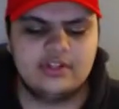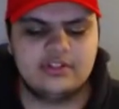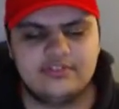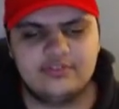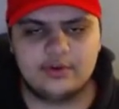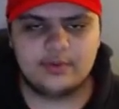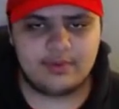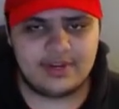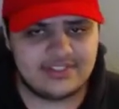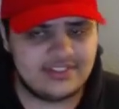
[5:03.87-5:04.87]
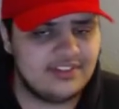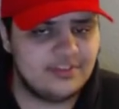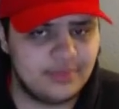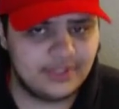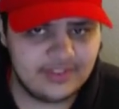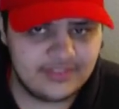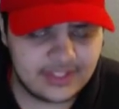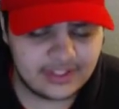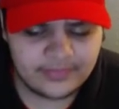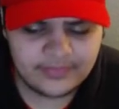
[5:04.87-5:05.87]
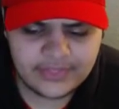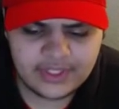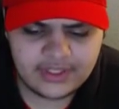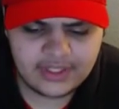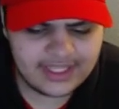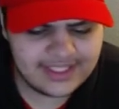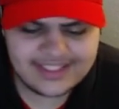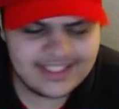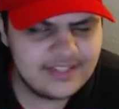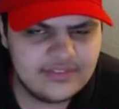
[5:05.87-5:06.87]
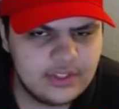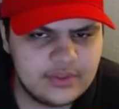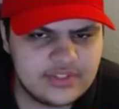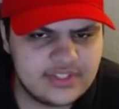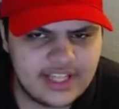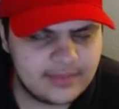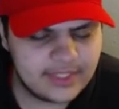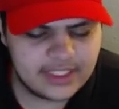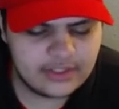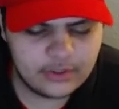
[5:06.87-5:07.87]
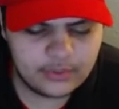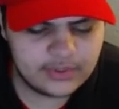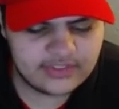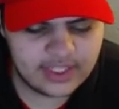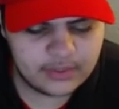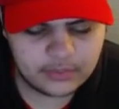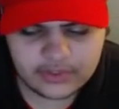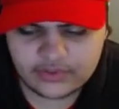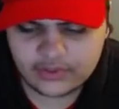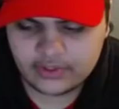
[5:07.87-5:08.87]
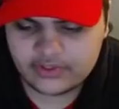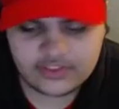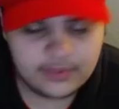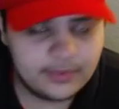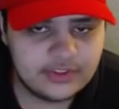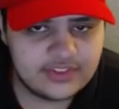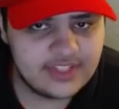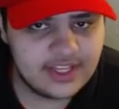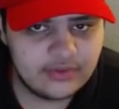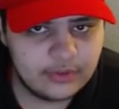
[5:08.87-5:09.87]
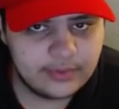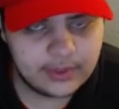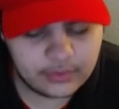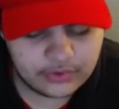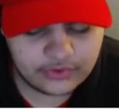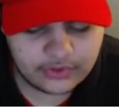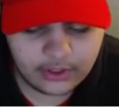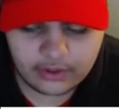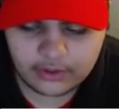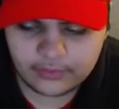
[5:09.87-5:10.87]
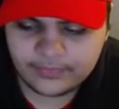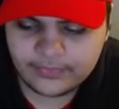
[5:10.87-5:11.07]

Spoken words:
the former president of Bolivia, and he didn't even know his name. He didn't know what his name was, similar to Dave Rubin and Bolsonaro.